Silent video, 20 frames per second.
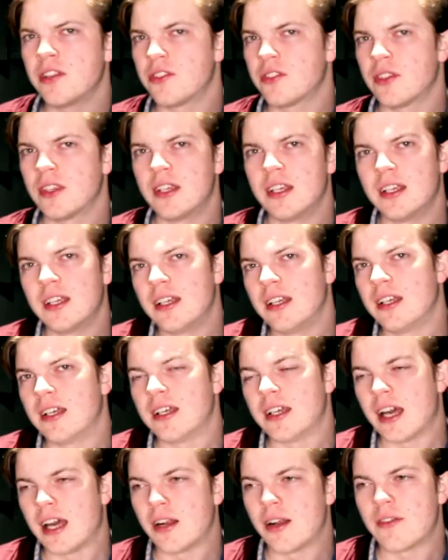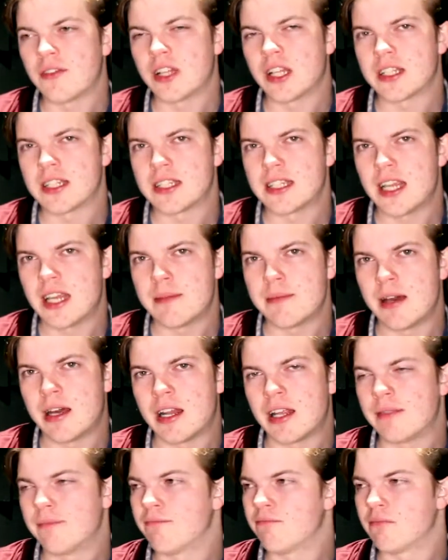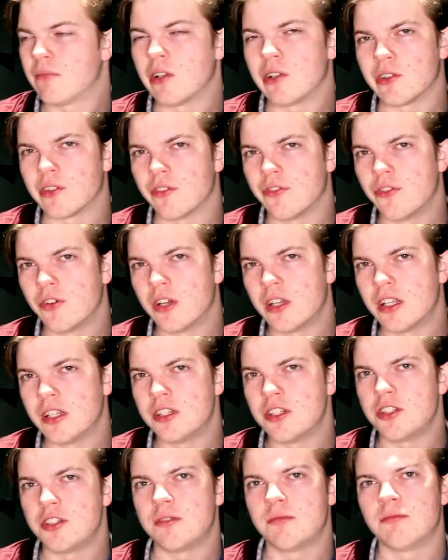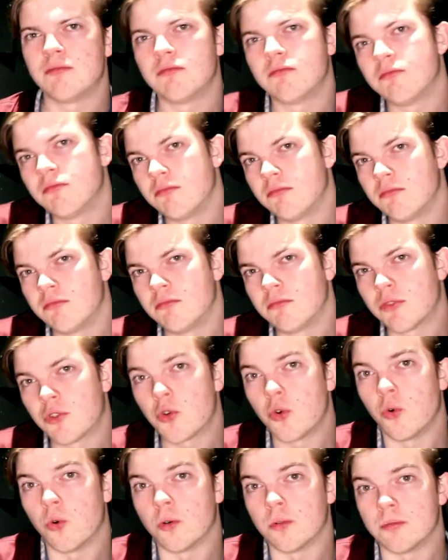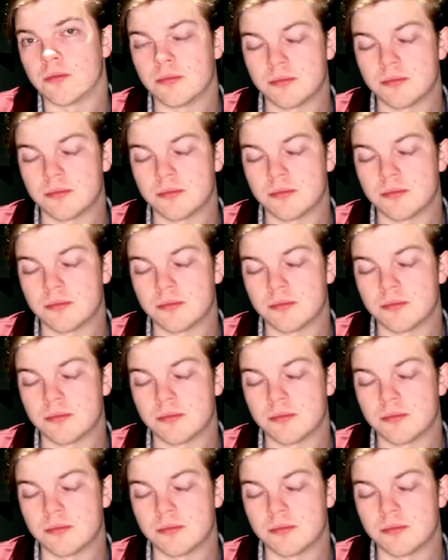don't have a lot to say about it. There's the footage, cool.